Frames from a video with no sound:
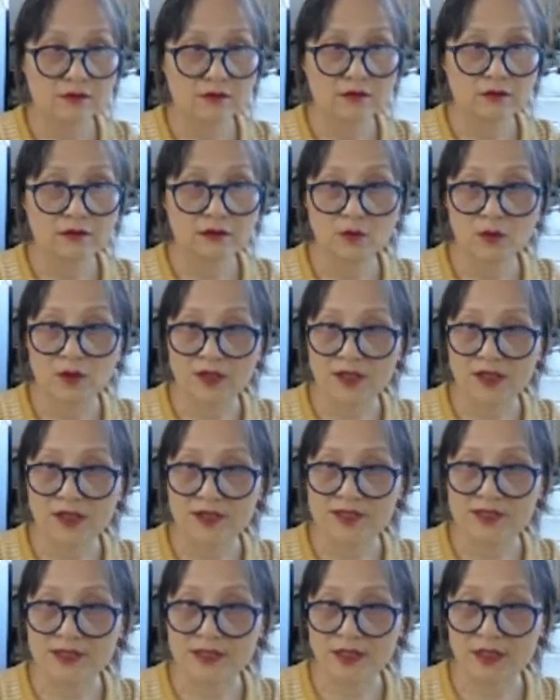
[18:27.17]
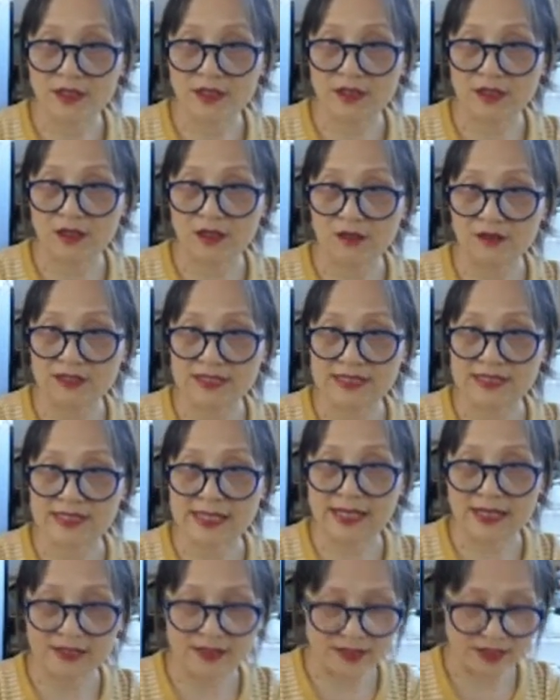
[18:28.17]
or stick on the
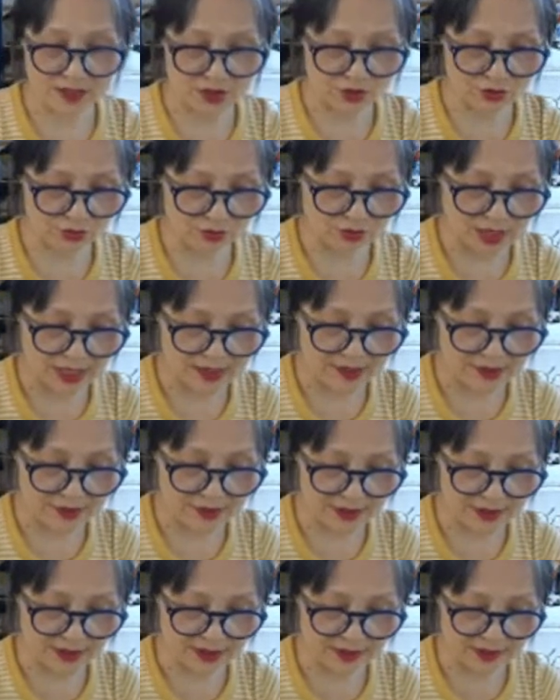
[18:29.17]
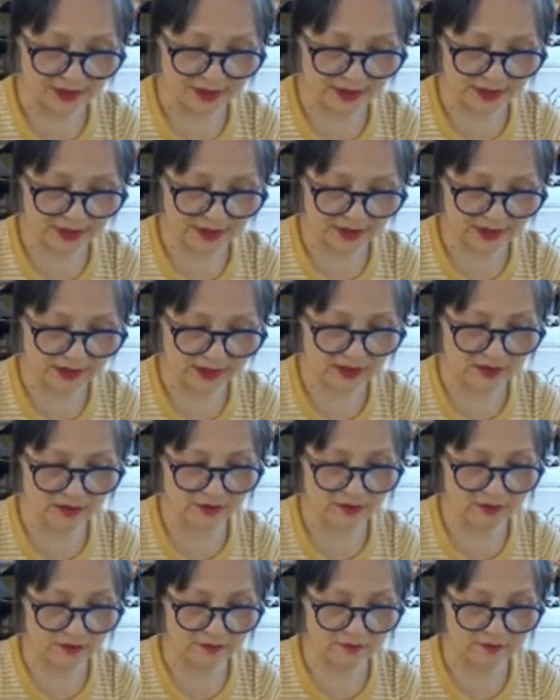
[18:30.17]
sand to write things. So,